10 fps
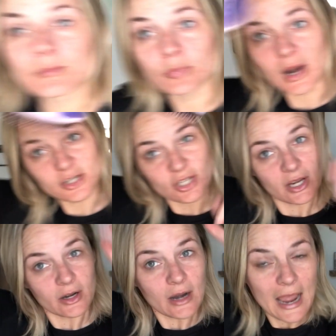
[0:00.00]
brush
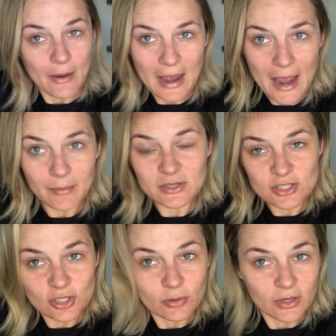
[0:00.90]
here, how I
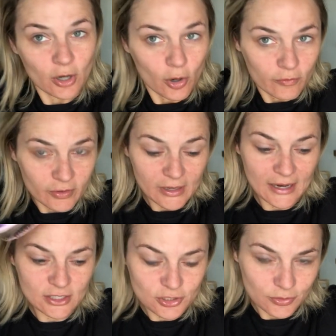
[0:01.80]
would do an
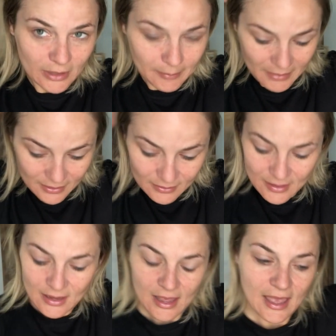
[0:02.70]
overnight treatment
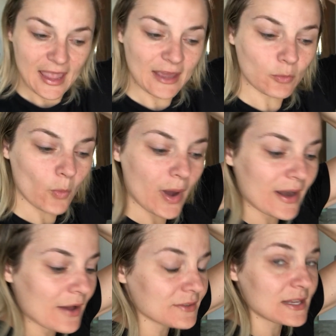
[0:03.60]
and
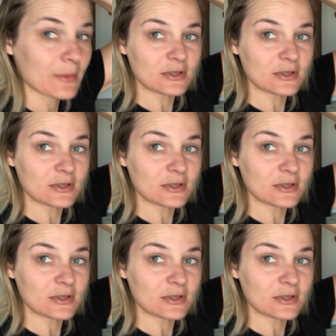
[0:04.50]
what else I